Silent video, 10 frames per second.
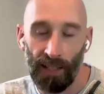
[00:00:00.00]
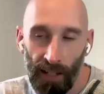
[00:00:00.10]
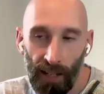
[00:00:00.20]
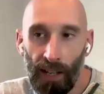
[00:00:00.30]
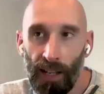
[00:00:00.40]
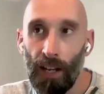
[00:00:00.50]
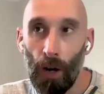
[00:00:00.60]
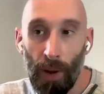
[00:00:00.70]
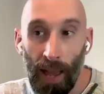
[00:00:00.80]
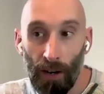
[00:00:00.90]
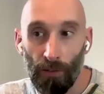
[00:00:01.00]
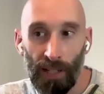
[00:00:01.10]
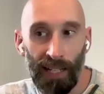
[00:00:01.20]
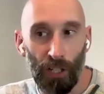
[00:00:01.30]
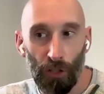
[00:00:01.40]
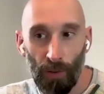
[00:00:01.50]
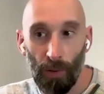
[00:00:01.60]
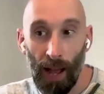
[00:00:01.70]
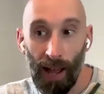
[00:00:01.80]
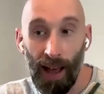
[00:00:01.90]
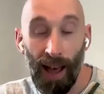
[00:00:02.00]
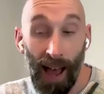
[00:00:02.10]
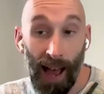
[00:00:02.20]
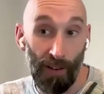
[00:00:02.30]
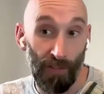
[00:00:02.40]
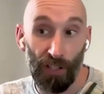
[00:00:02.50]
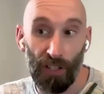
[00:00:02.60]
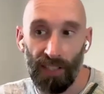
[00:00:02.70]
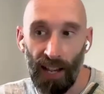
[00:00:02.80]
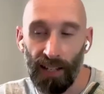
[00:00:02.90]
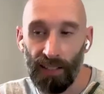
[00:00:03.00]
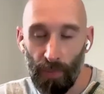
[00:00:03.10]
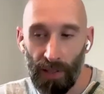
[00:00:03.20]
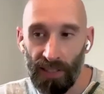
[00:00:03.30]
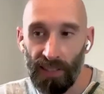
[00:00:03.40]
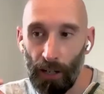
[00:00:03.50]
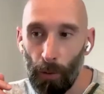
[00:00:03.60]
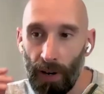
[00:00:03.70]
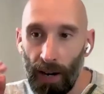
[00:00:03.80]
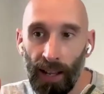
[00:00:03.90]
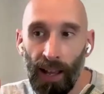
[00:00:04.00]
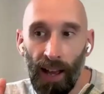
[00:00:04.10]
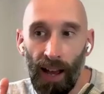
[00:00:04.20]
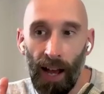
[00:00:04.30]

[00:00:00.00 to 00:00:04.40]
And, you know, we had I should say, because the business is still operating,